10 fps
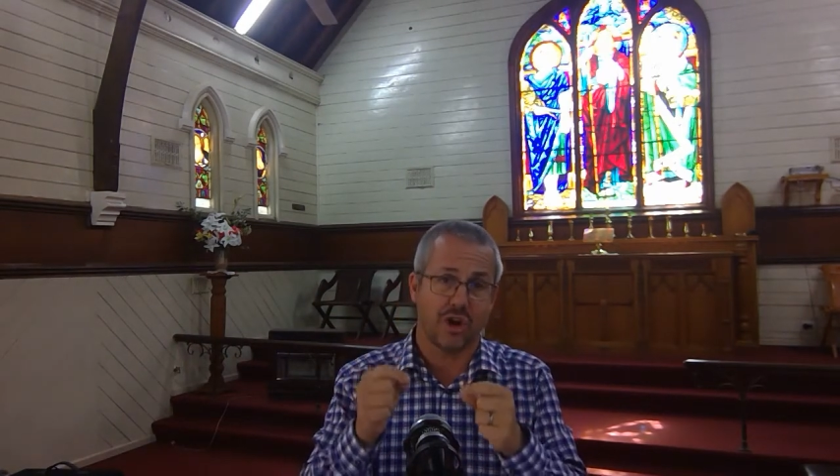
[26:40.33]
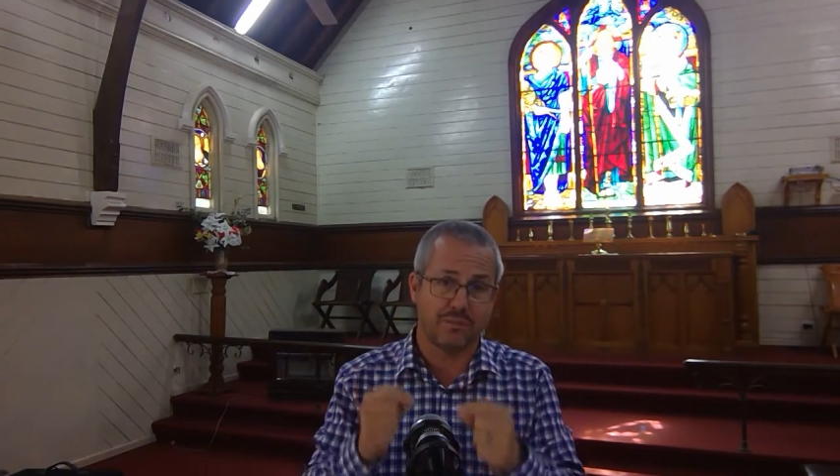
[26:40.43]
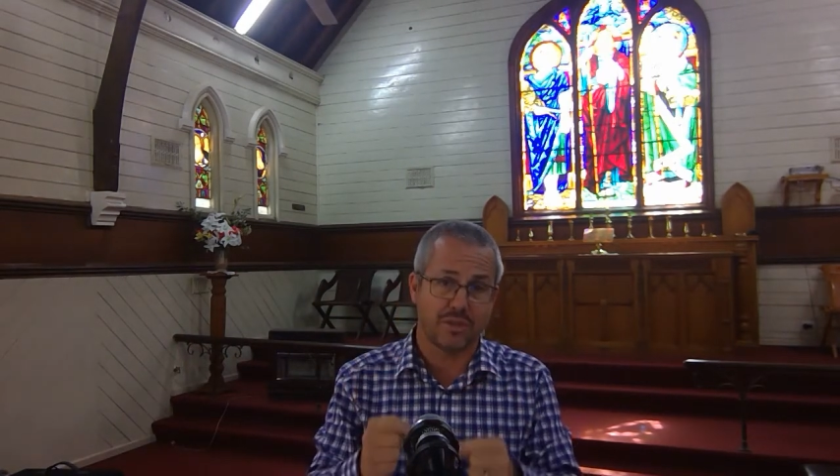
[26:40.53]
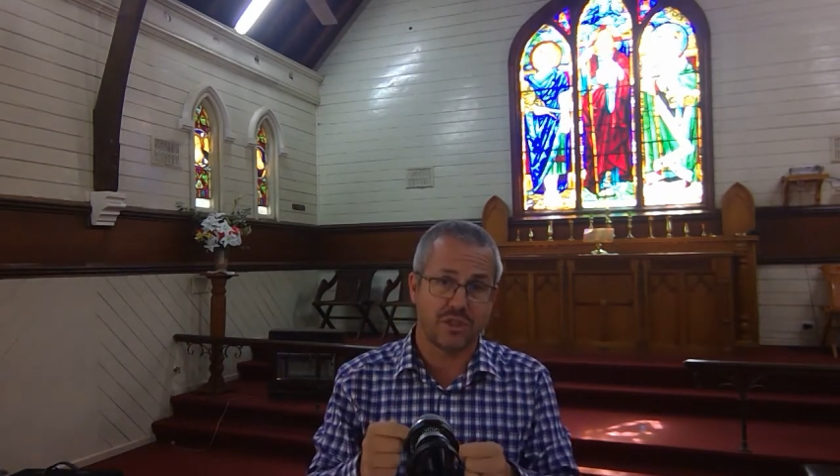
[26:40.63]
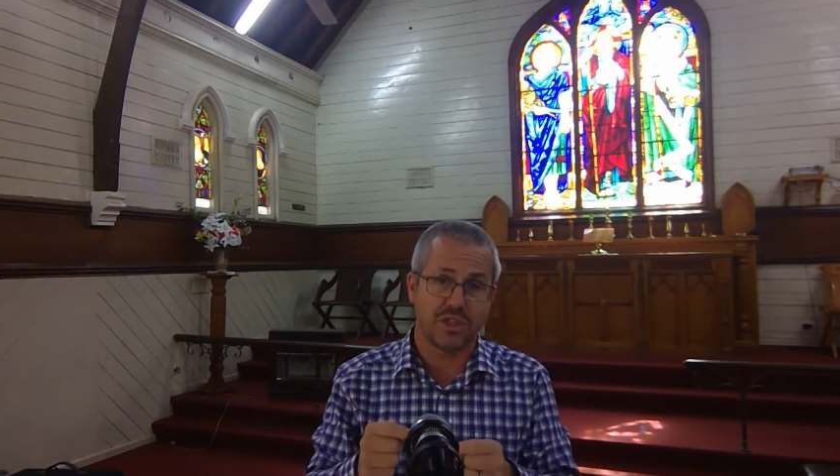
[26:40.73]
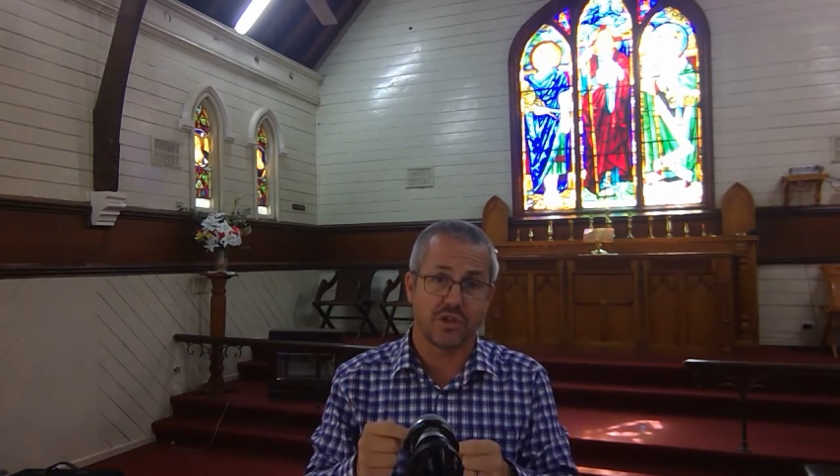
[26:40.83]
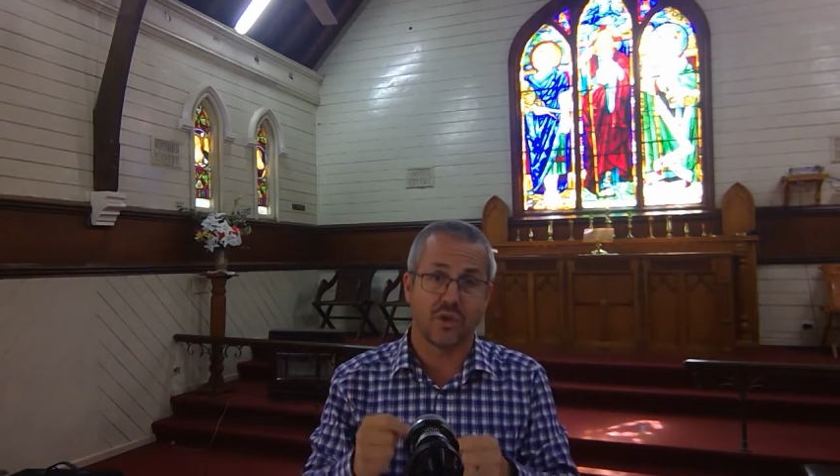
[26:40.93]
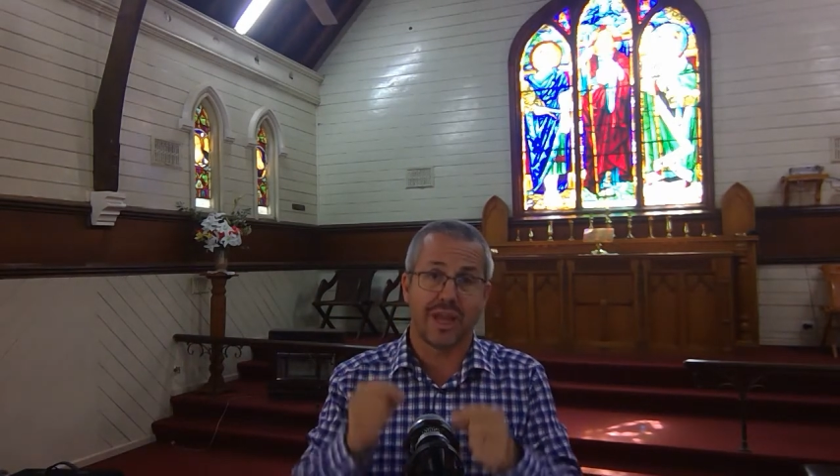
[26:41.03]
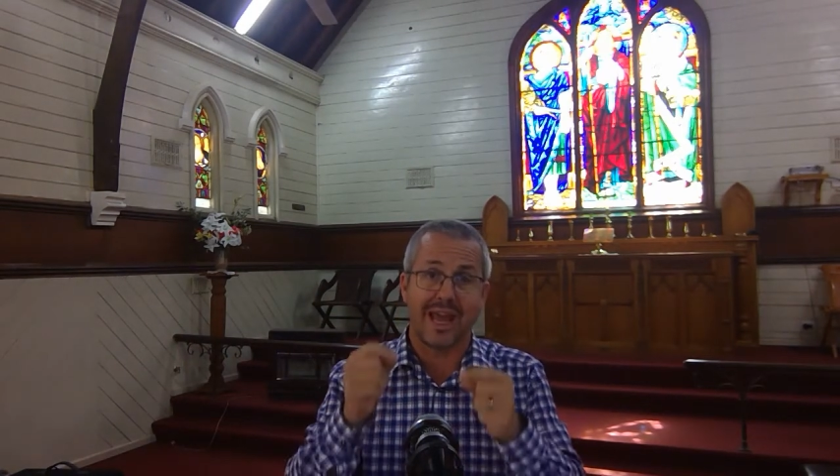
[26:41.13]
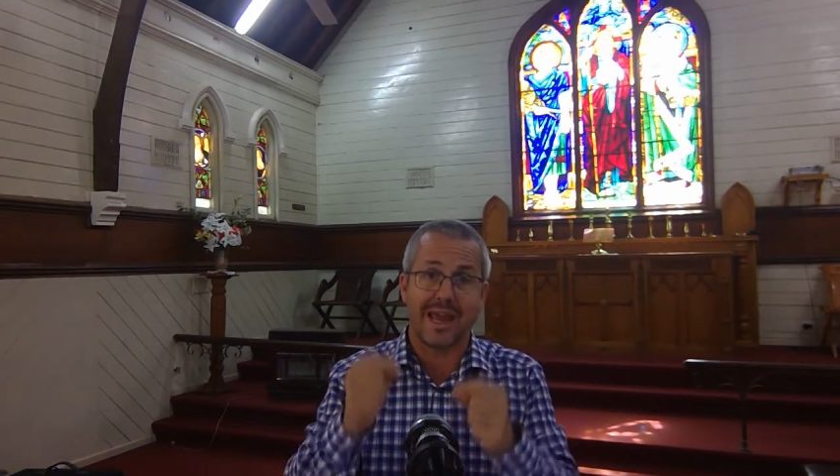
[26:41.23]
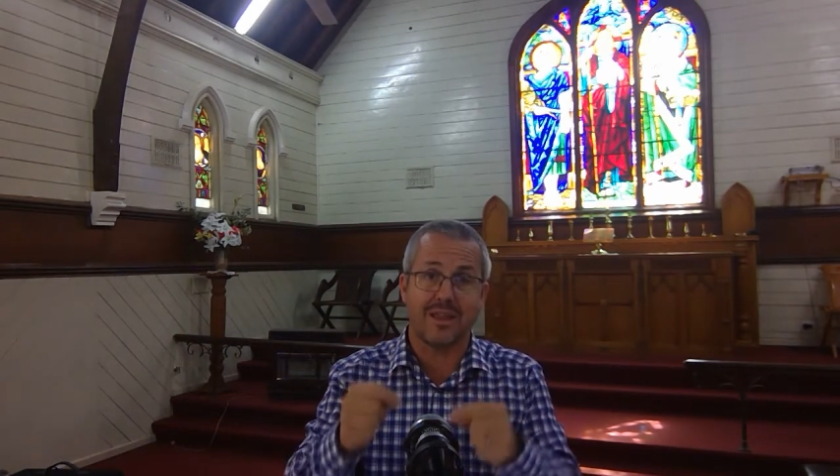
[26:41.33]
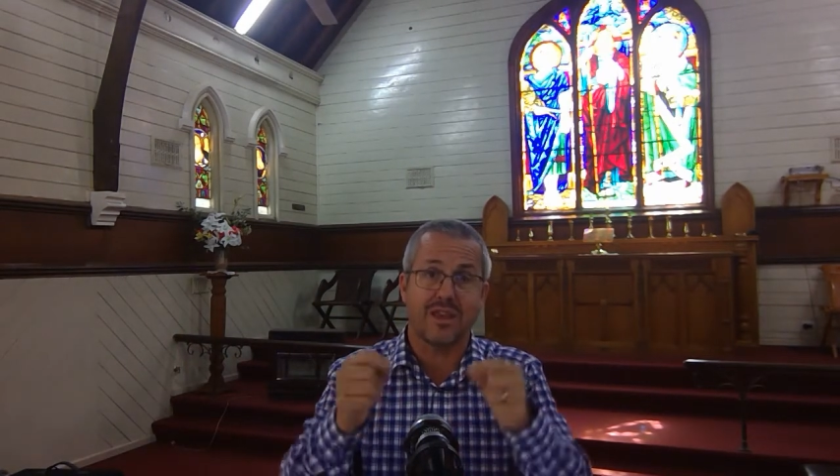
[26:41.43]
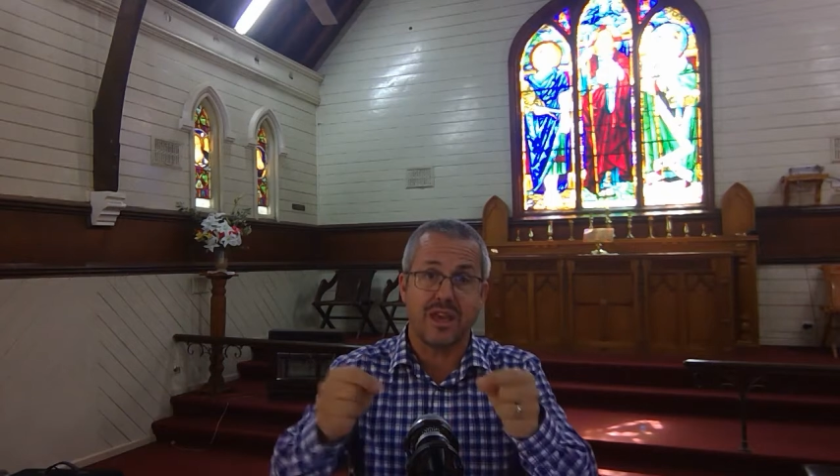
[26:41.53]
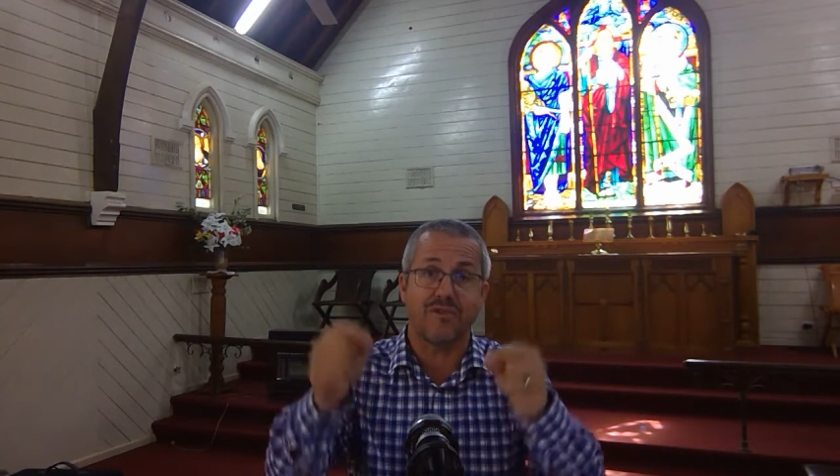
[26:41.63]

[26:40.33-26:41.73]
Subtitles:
obstacle and the